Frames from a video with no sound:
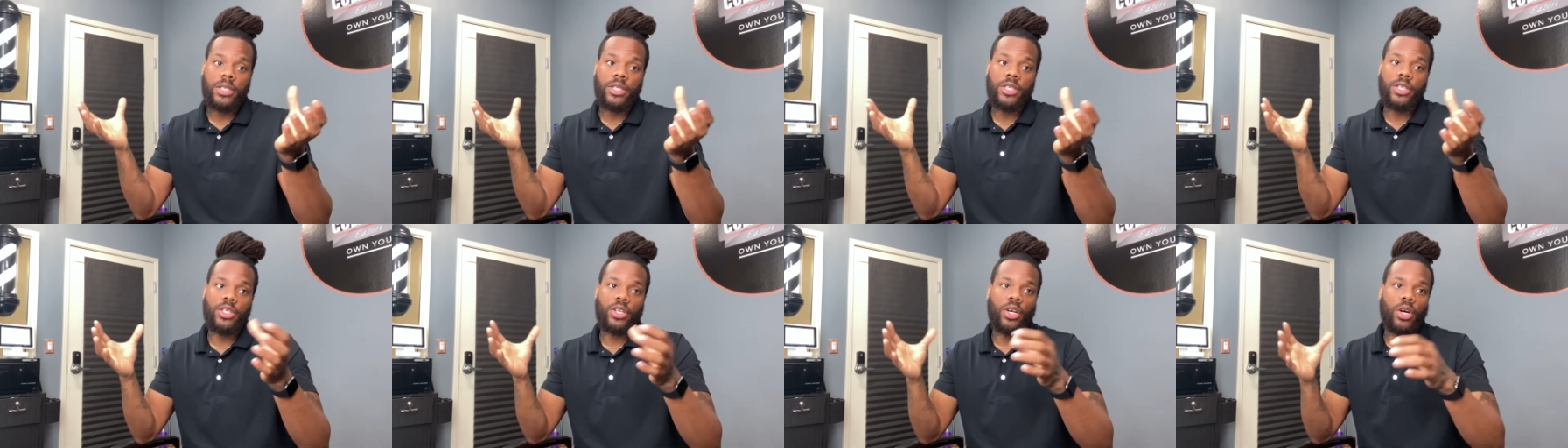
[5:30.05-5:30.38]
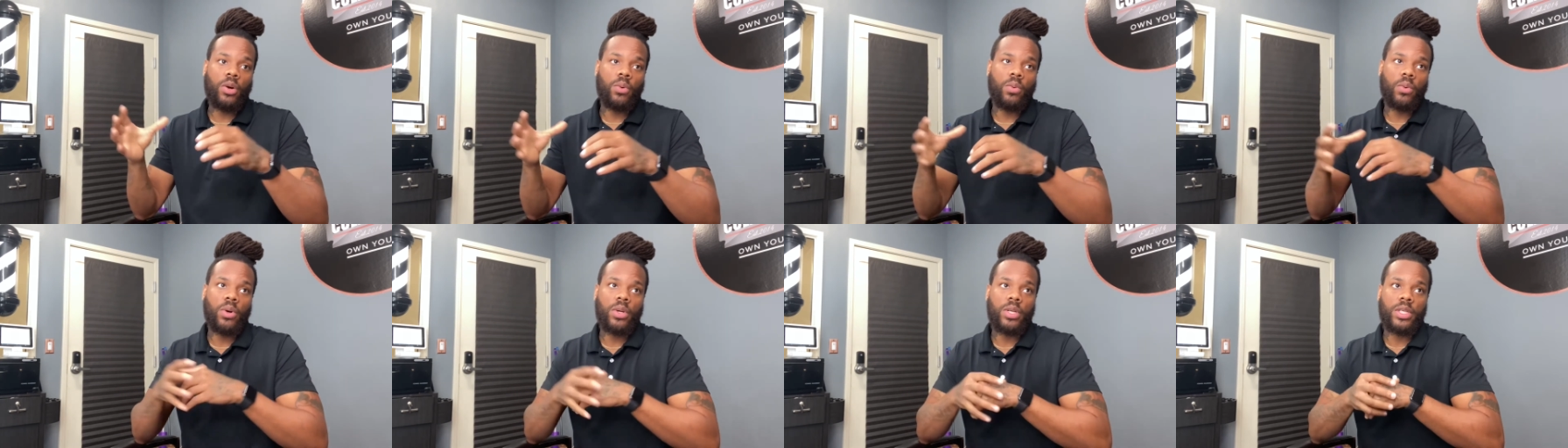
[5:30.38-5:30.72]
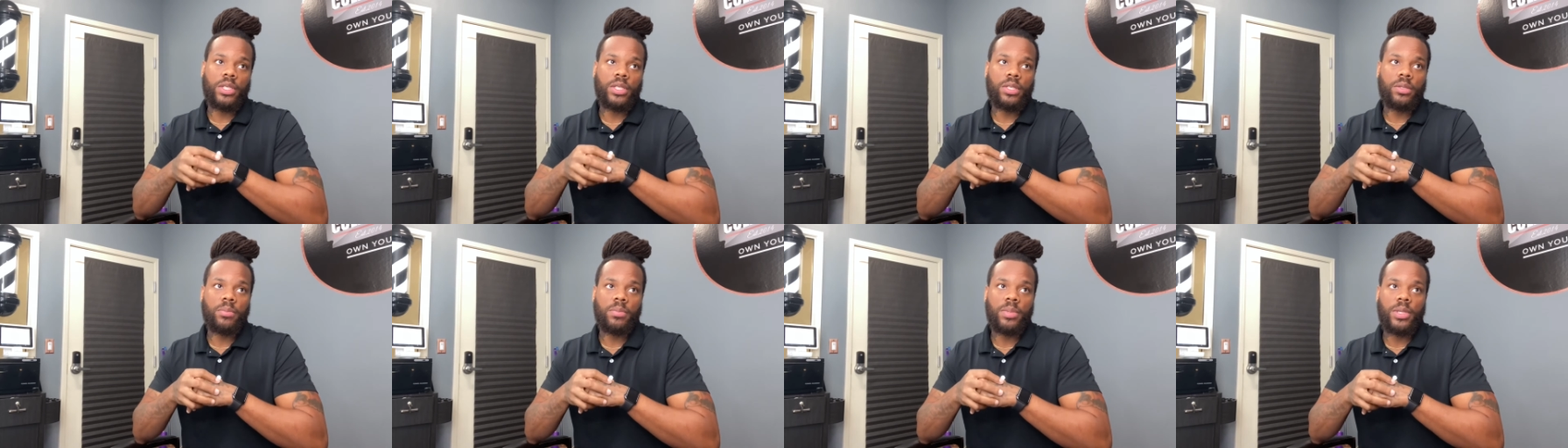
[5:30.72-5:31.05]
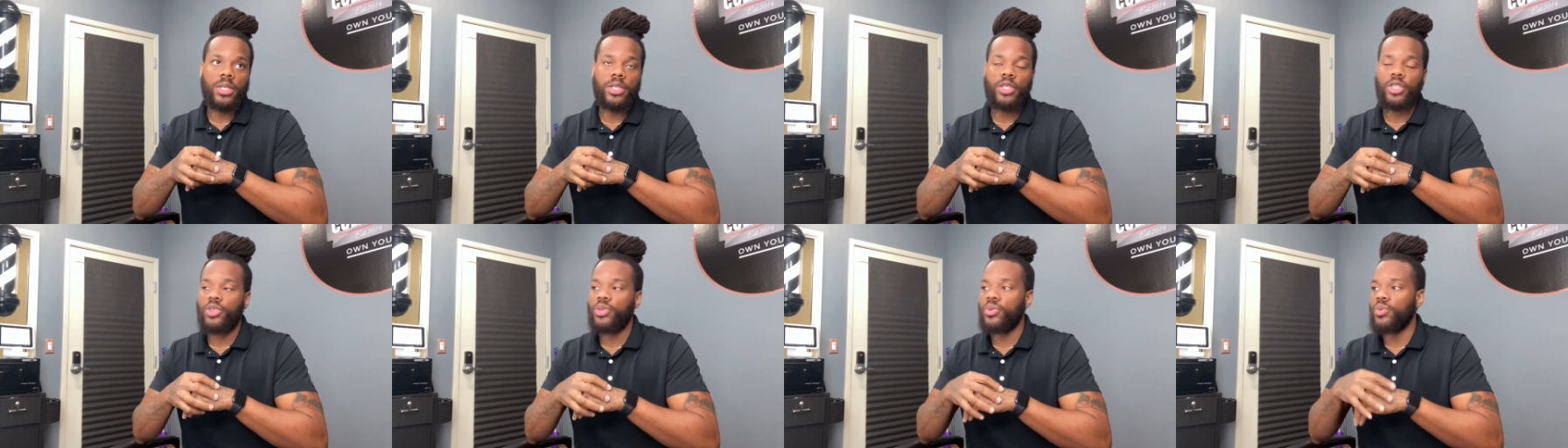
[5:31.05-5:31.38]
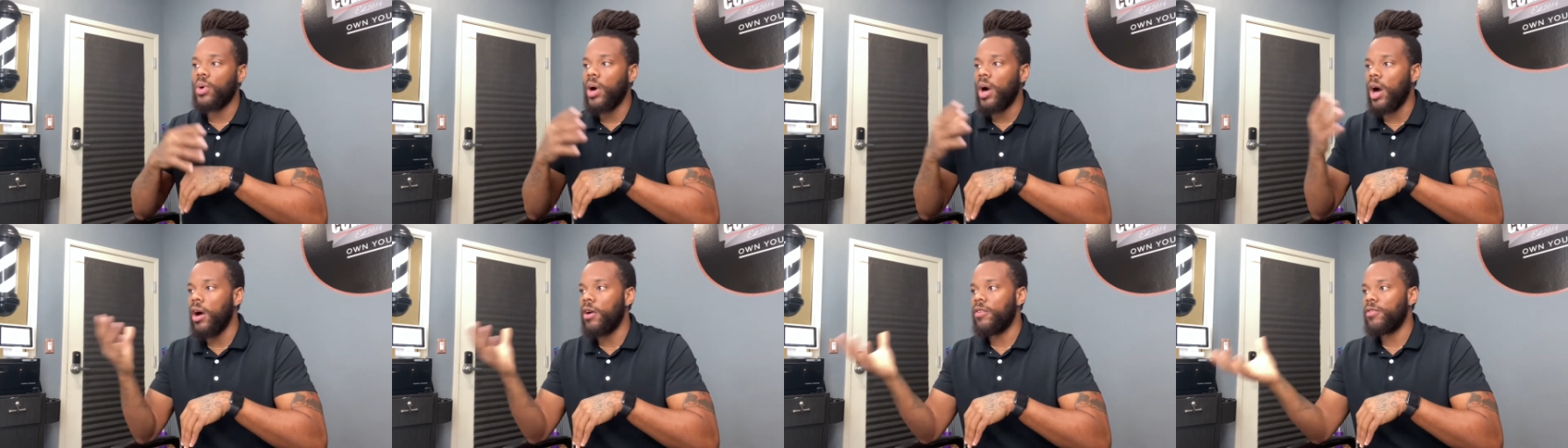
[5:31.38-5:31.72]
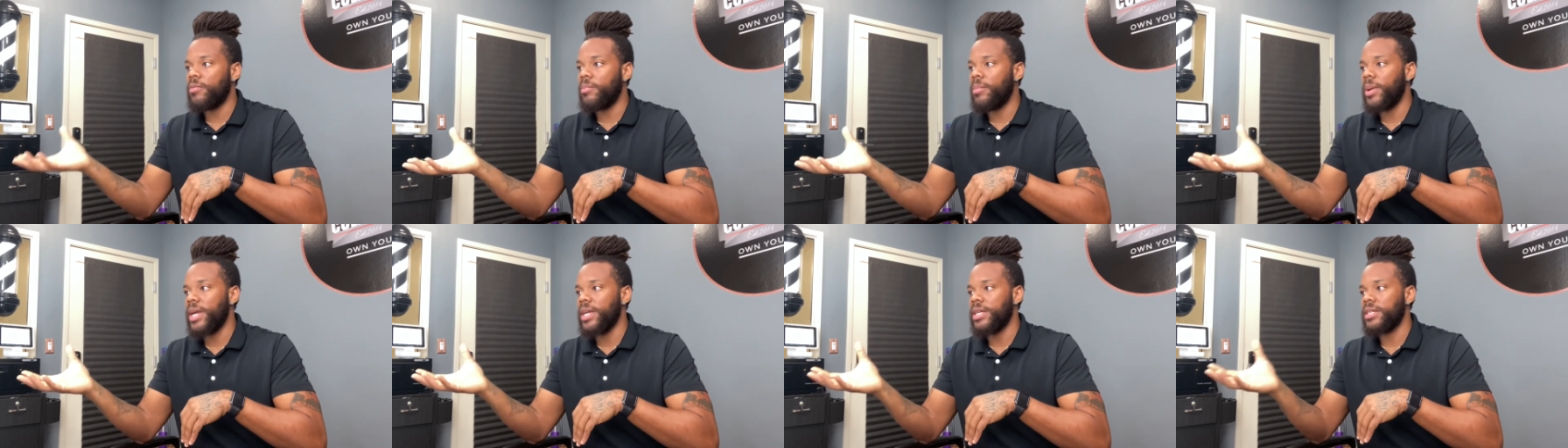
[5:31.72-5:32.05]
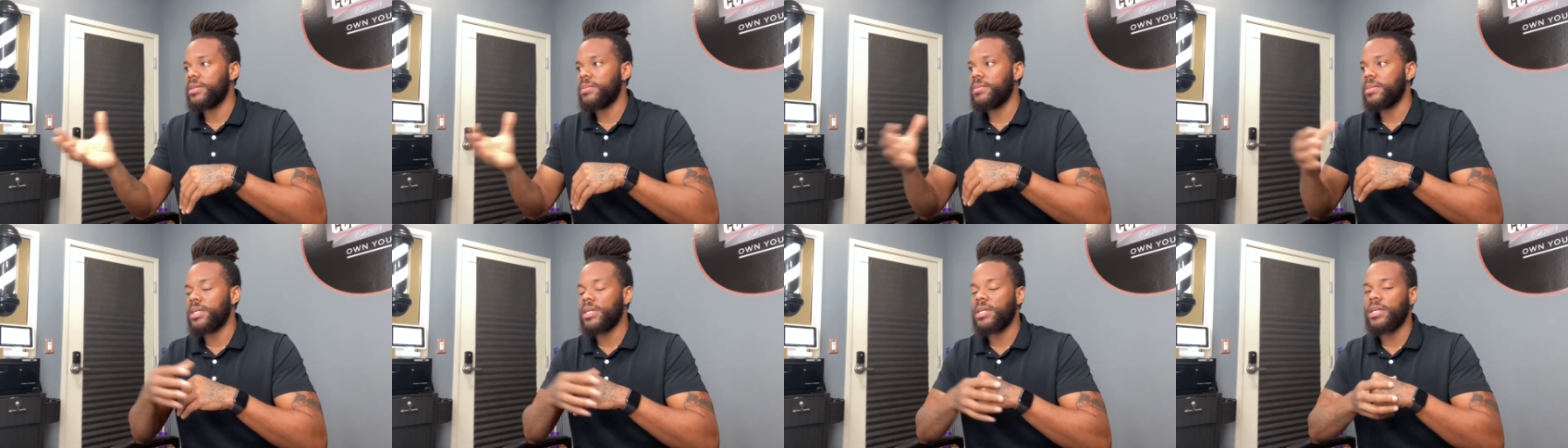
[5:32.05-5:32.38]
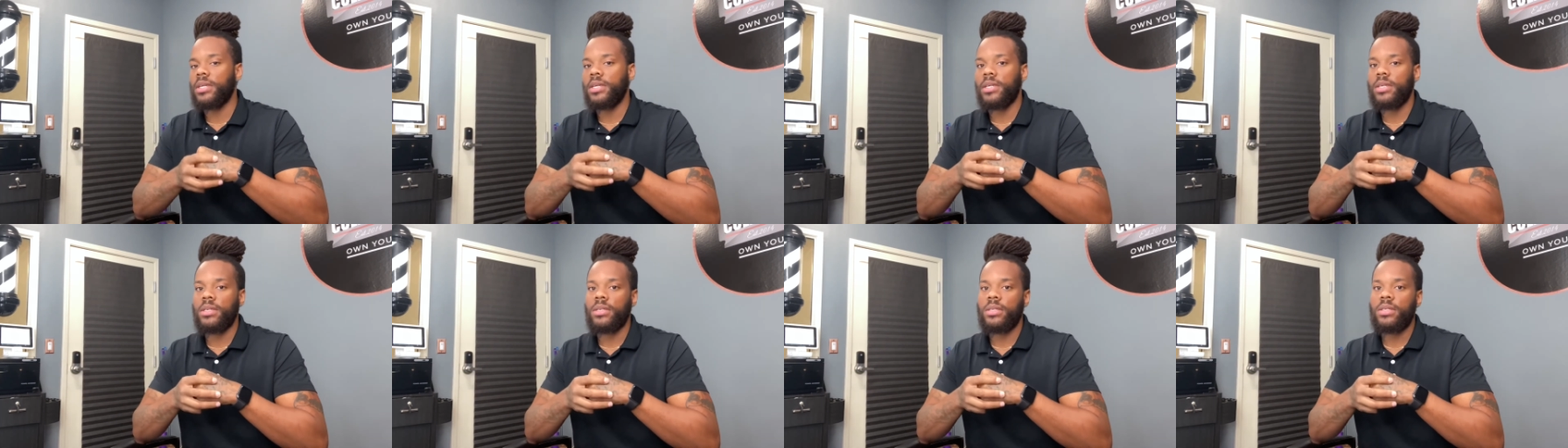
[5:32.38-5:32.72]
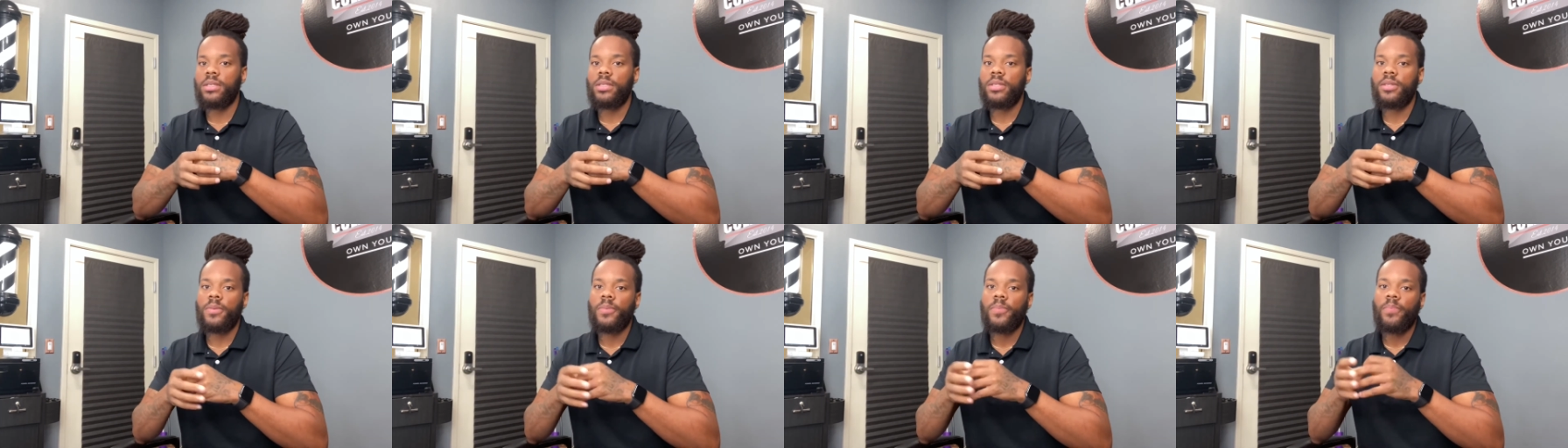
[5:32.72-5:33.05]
You don't want it to be too off base, because